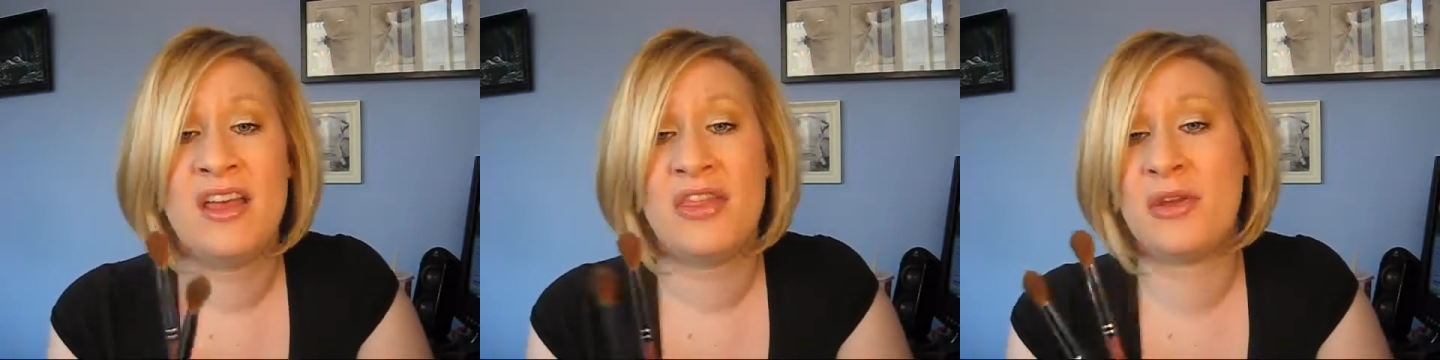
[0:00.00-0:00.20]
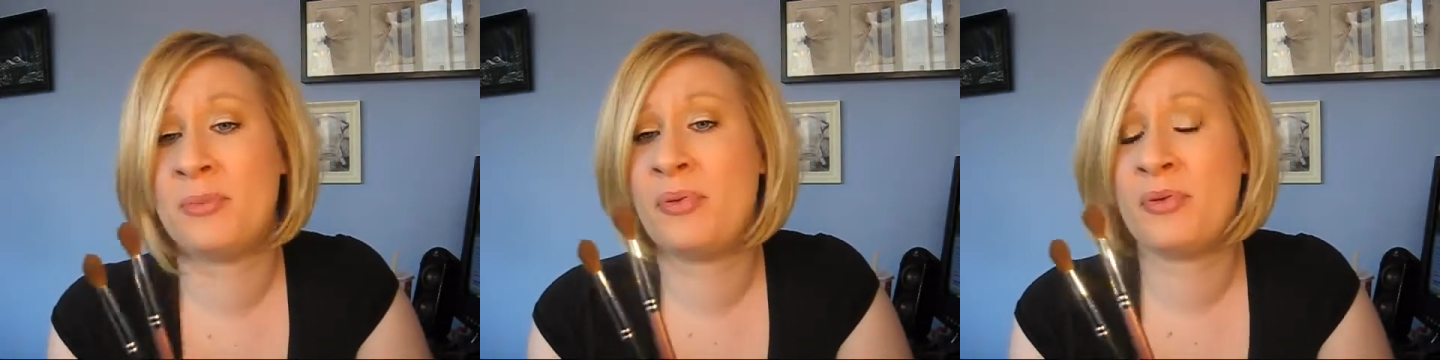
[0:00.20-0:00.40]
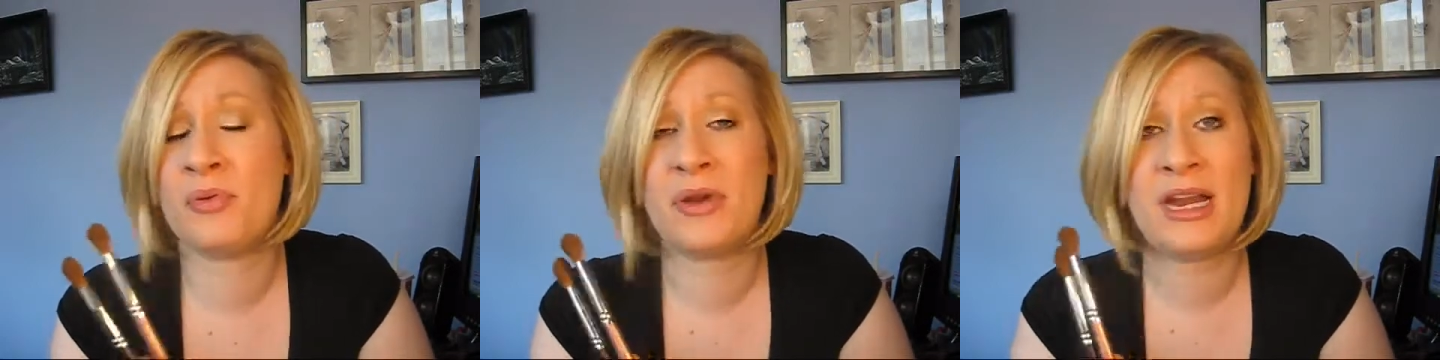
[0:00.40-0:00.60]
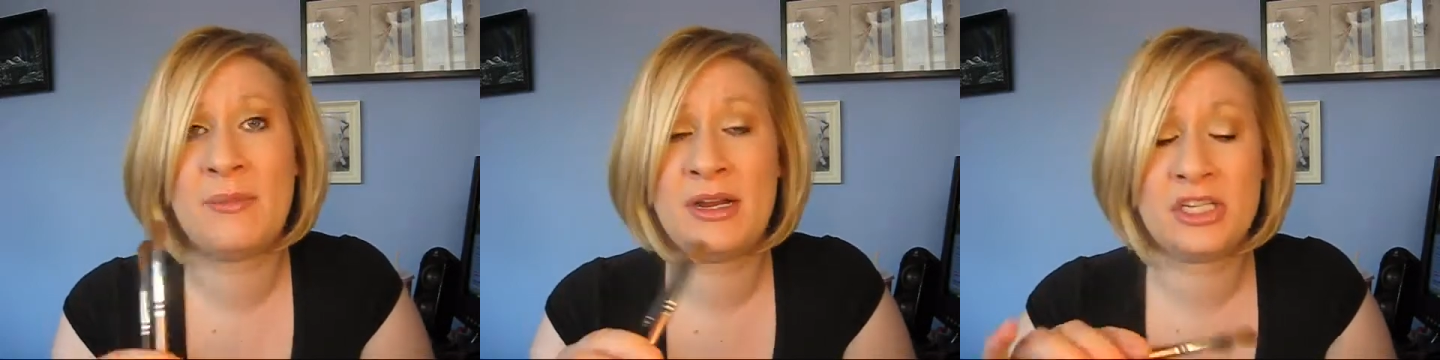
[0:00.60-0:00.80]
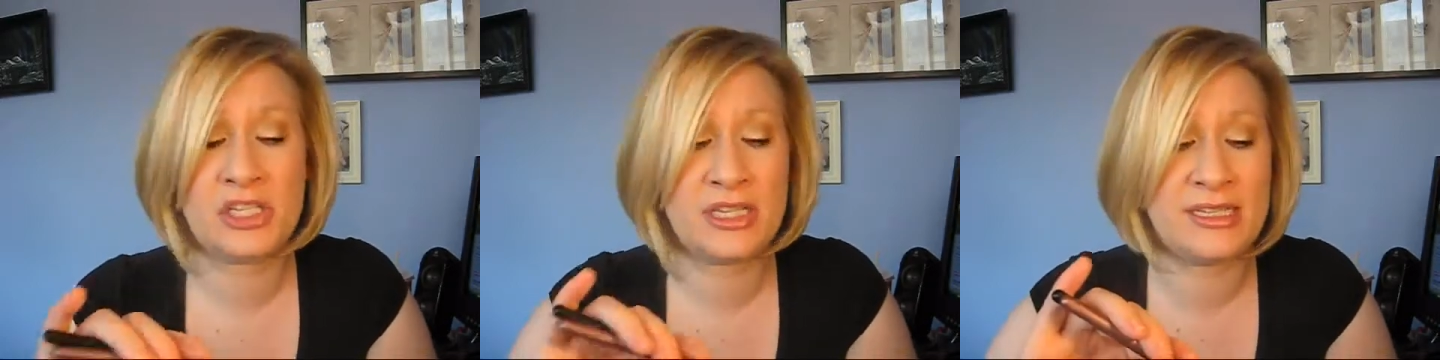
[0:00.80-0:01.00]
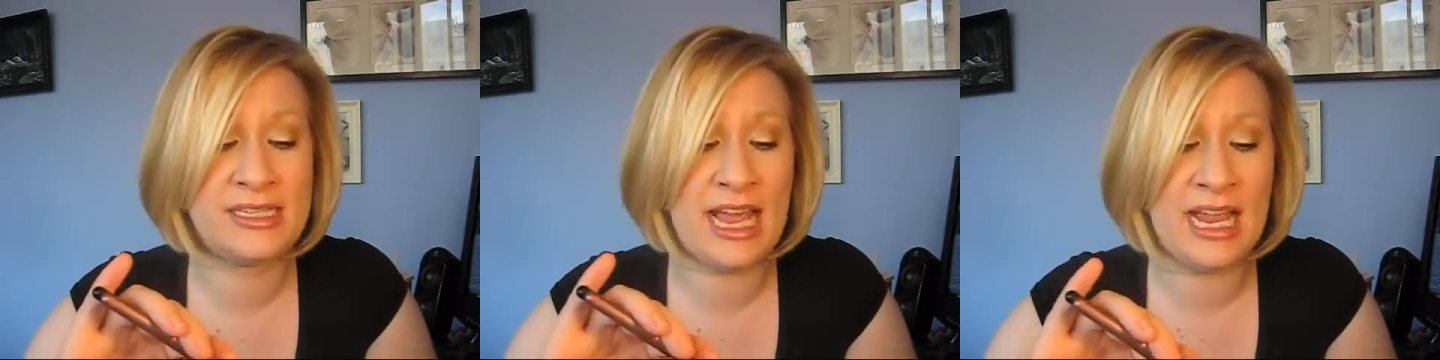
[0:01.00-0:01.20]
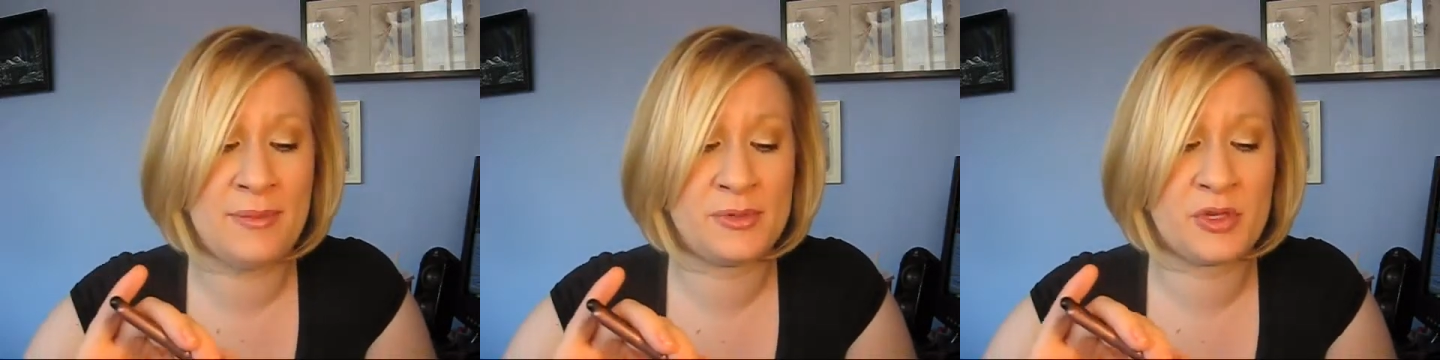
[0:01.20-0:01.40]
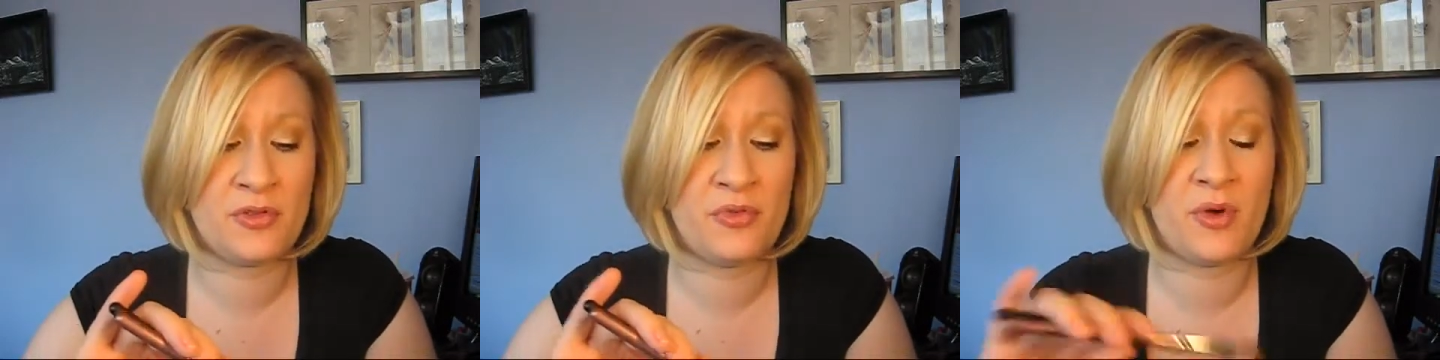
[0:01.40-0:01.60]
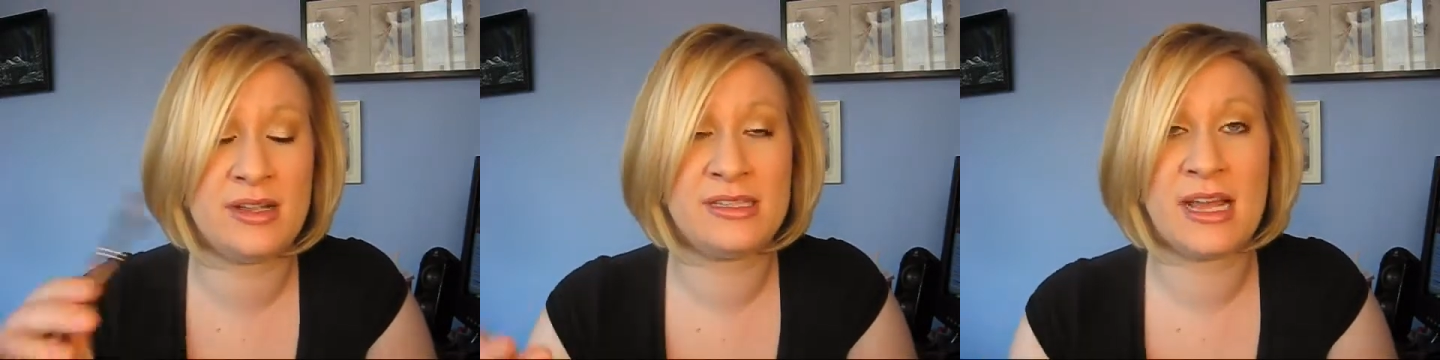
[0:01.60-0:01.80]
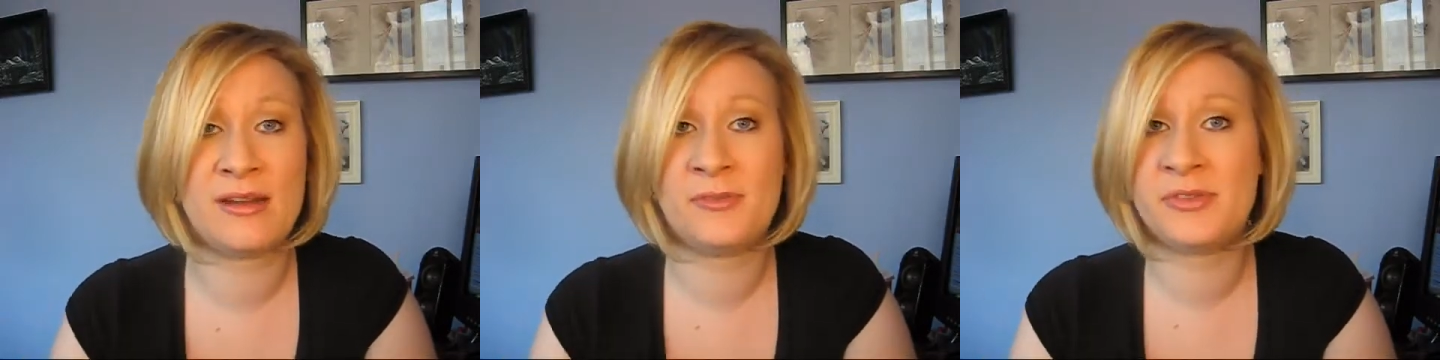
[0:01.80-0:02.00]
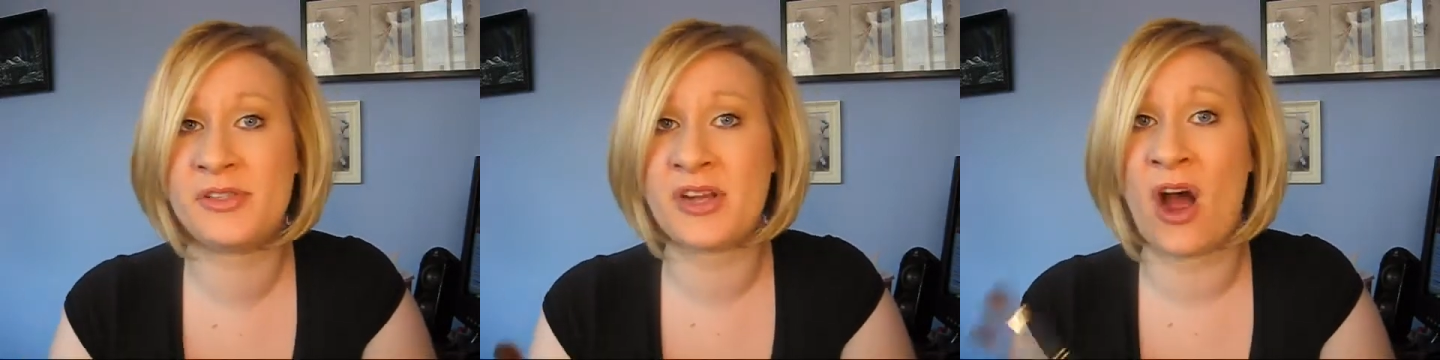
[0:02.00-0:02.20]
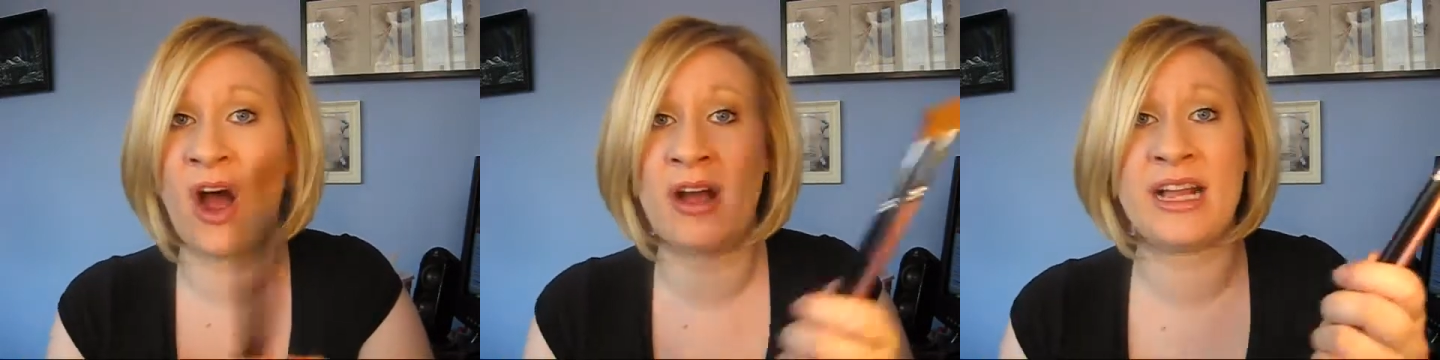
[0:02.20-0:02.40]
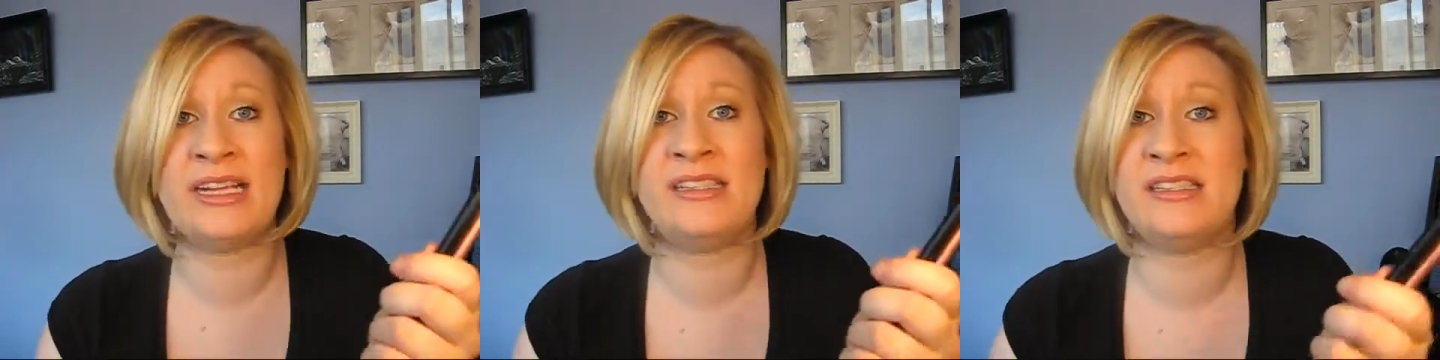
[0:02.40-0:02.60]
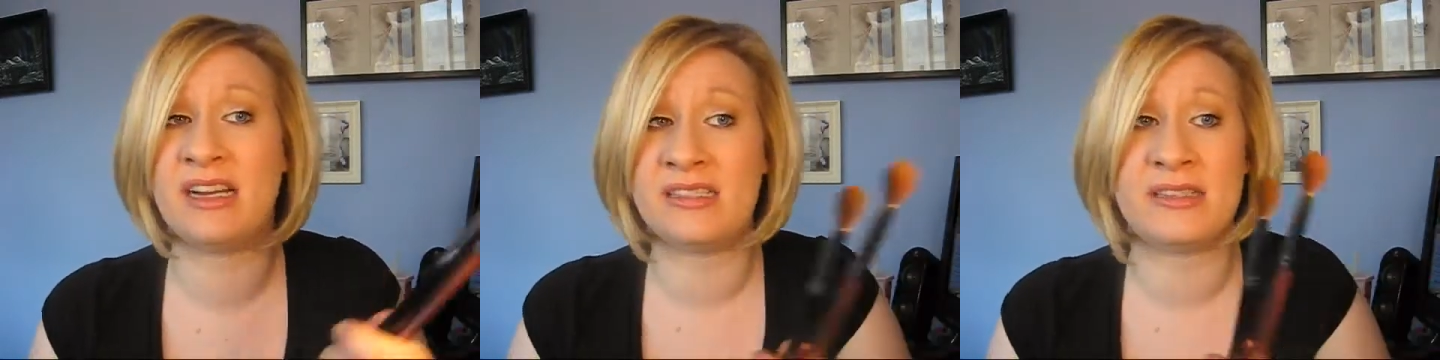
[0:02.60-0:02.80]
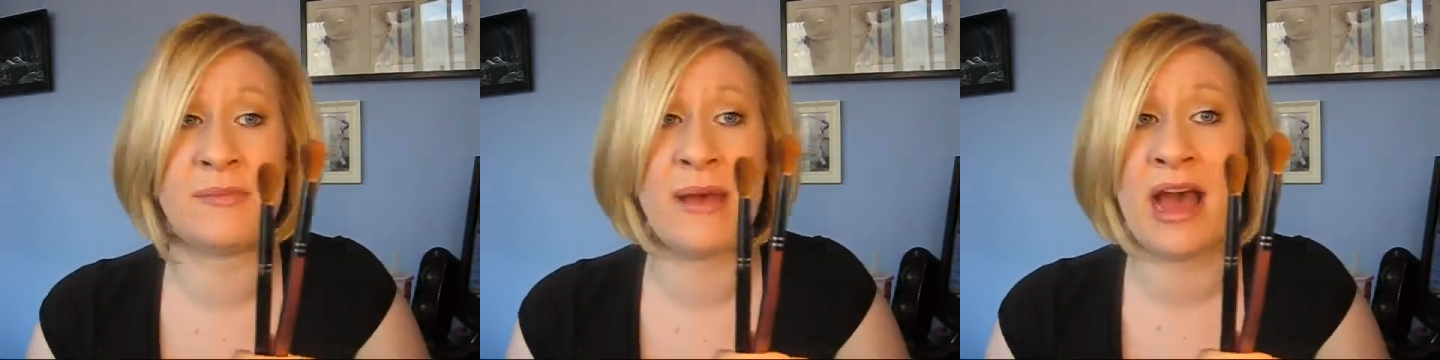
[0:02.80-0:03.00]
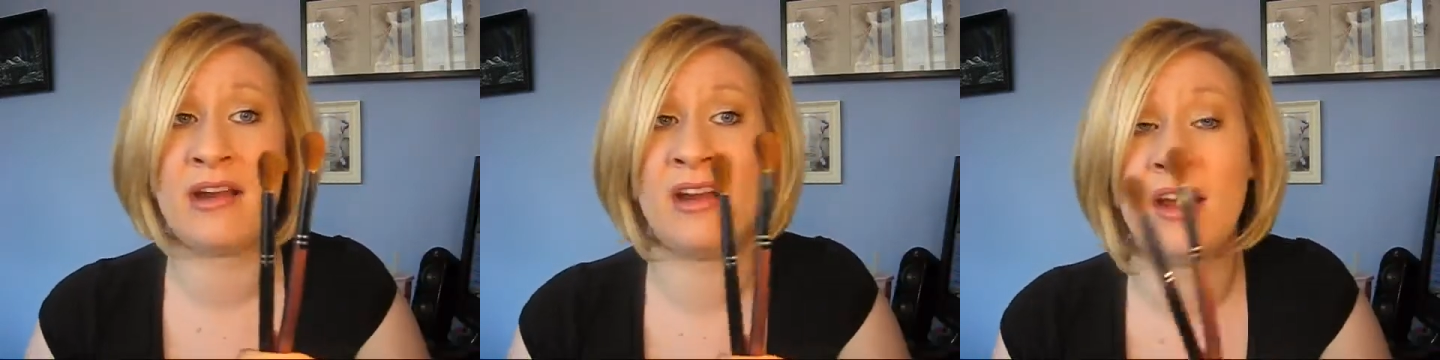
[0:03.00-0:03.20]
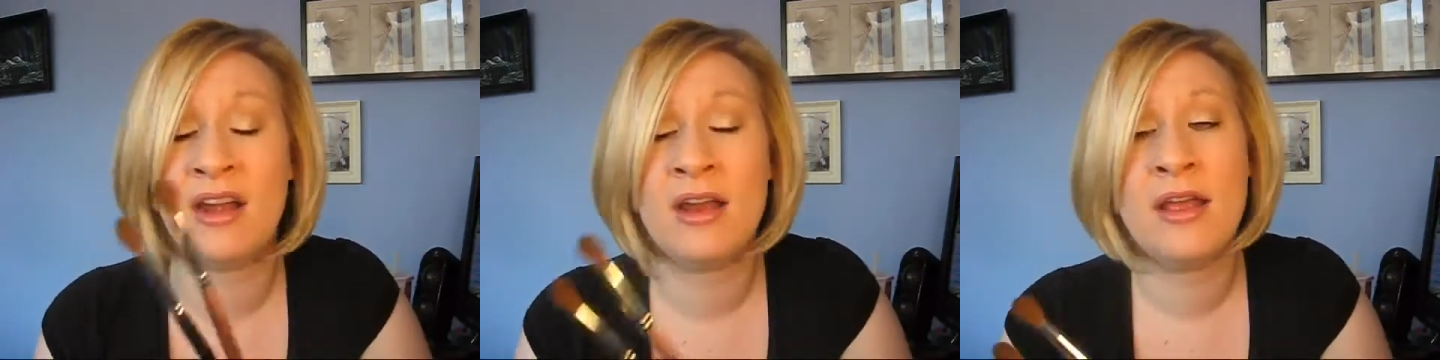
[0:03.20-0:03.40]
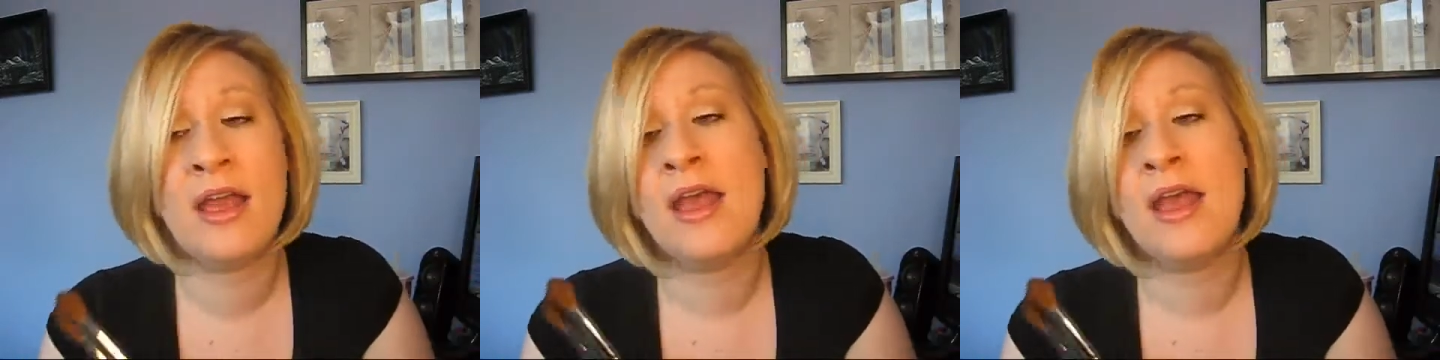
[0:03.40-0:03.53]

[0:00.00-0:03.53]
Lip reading: They're pretty much the same, so if one's out of stock, it doesn't matter.